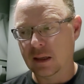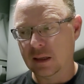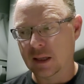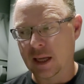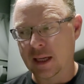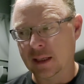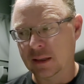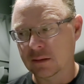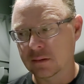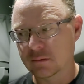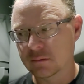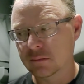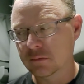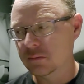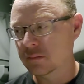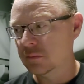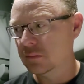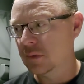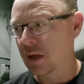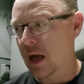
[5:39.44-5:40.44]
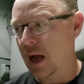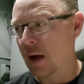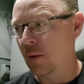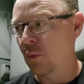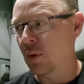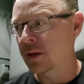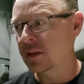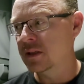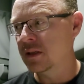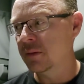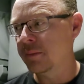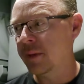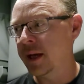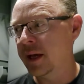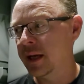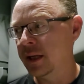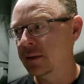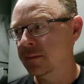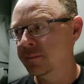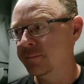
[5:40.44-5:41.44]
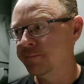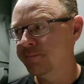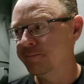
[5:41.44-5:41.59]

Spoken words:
like I went to bed